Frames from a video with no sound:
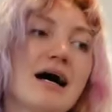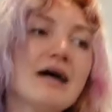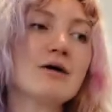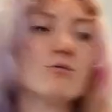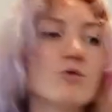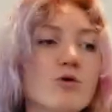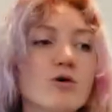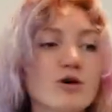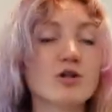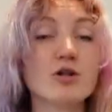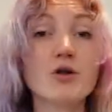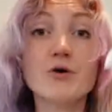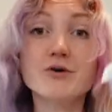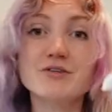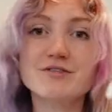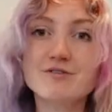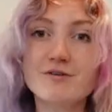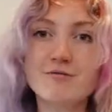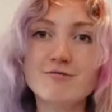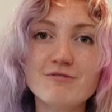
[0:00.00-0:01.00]
I wore
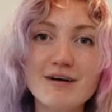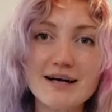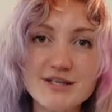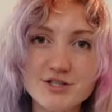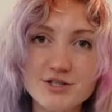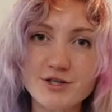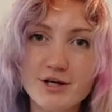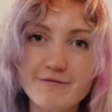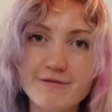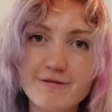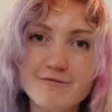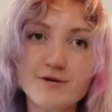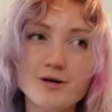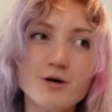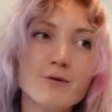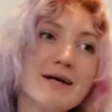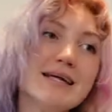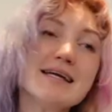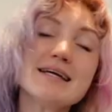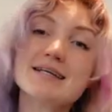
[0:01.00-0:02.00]
clothes from Fashion Nova for
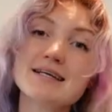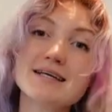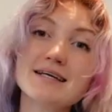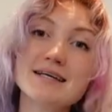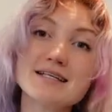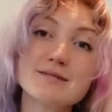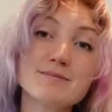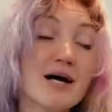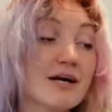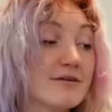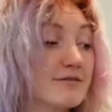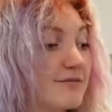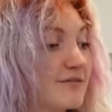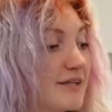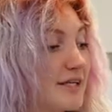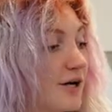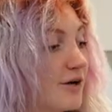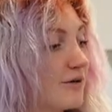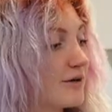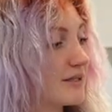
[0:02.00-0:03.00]
a week as part of a
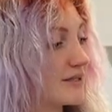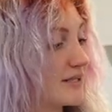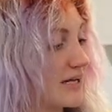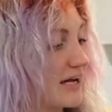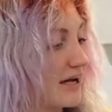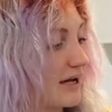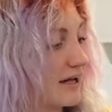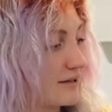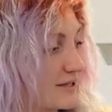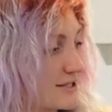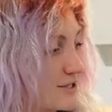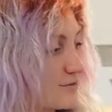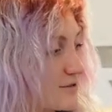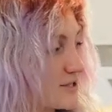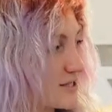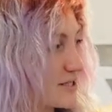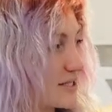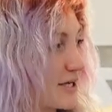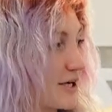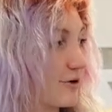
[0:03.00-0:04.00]
video, and this
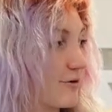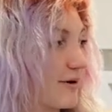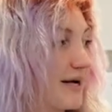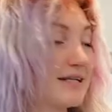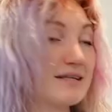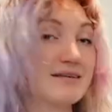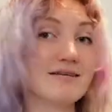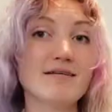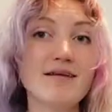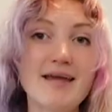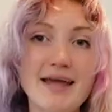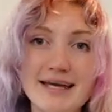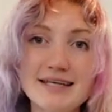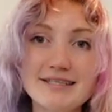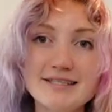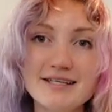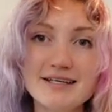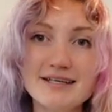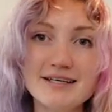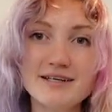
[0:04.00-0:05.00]
was a great
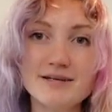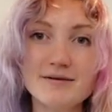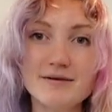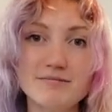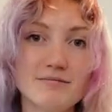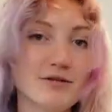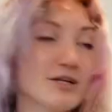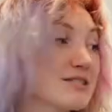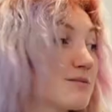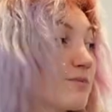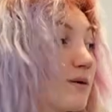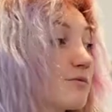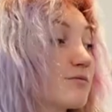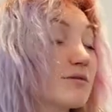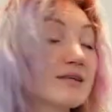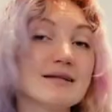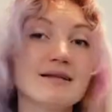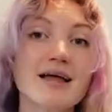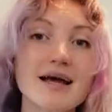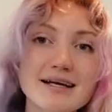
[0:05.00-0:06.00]
hit. Lots of people
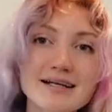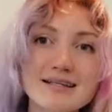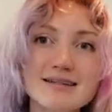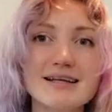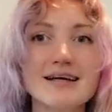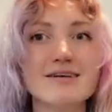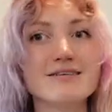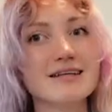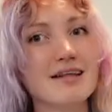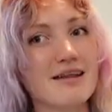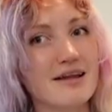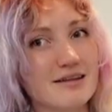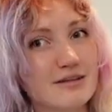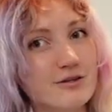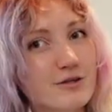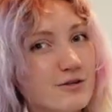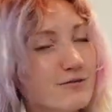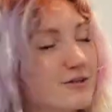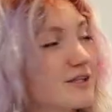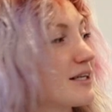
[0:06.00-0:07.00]
really like it. They really like the
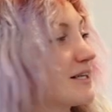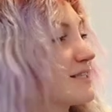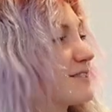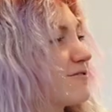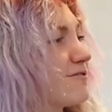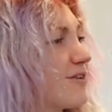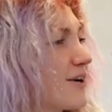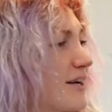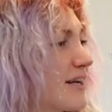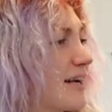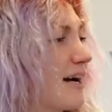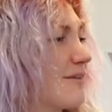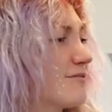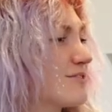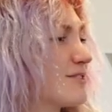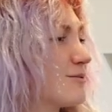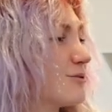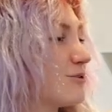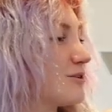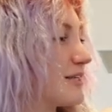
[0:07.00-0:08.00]
look of it. It's very
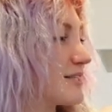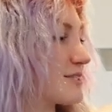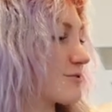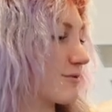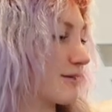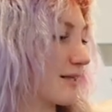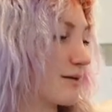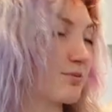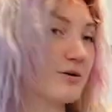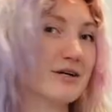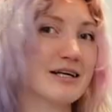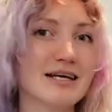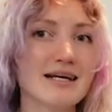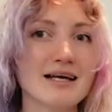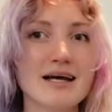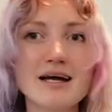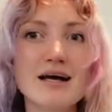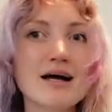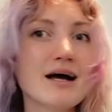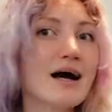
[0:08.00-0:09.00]
comfortable. It's really
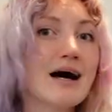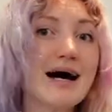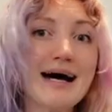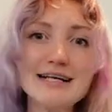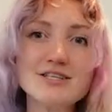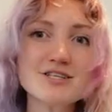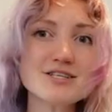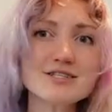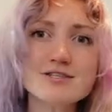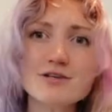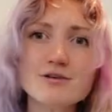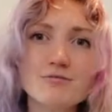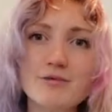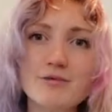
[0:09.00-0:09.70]
pretty. I just don't wear it.